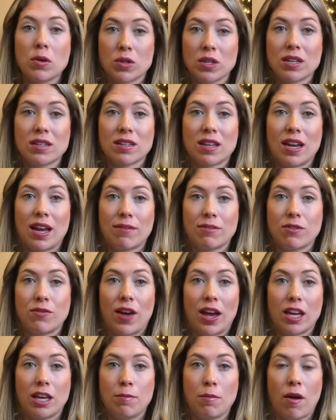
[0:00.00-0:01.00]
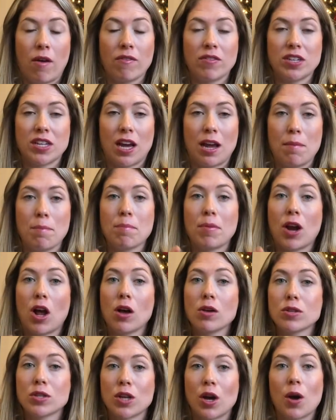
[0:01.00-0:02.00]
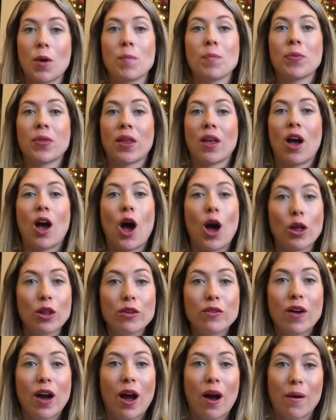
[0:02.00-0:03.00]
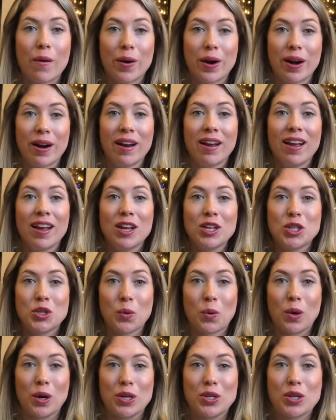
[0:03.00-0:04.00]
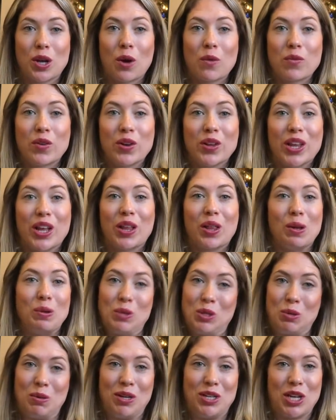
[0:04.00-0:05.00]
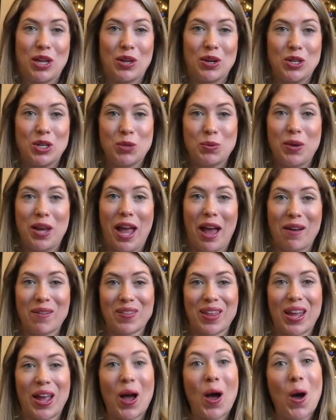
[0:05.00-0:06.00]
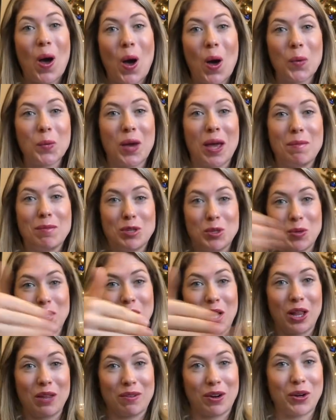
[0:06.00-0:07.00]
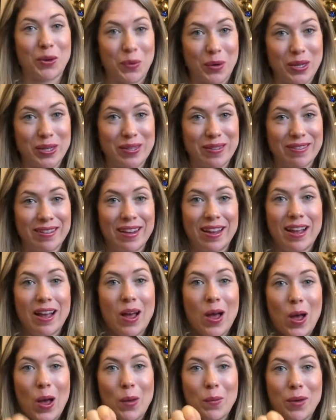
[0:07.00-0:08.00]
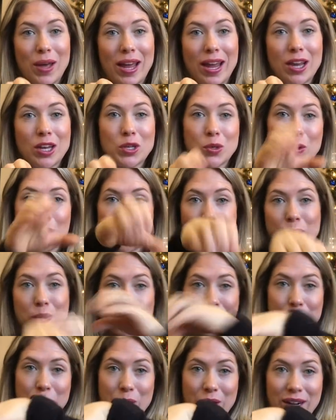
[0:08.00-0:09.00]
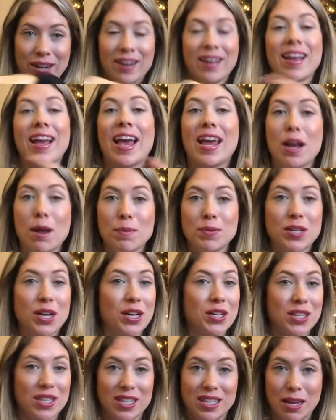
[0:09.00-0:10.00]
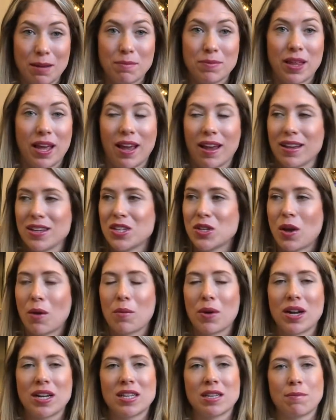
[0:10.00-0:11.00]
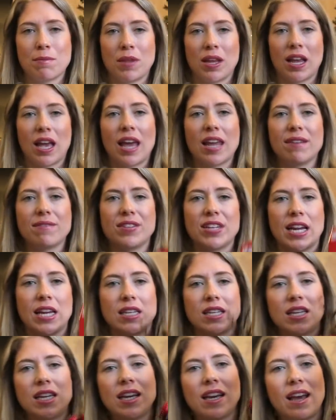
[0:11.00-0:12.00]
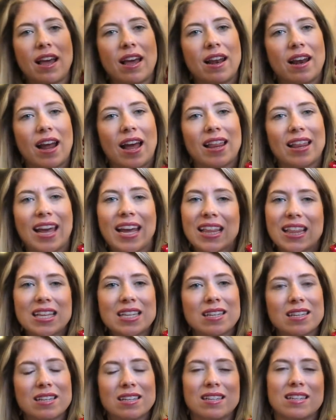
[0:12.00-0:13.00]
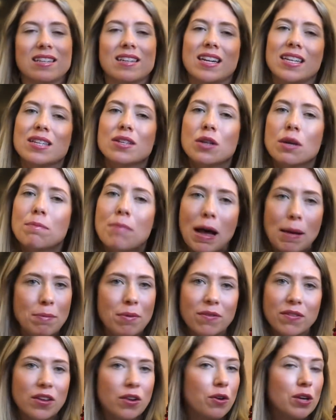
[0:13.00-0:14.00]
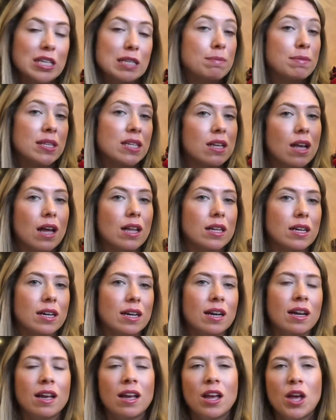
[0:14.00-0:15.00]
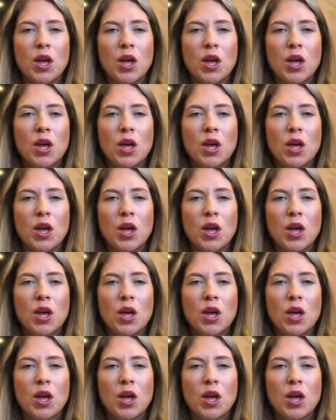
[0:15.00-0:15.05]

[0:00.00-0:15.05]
mostly because I'd have to vacuum all the time. But also, all of our doors are really close to each other. So we have like a hallway between all of our doors. hallway, door, door, door, and upstairs, same thing. So I wanted something kind of dainty, and I like this because it's a nice little pop of Christmas color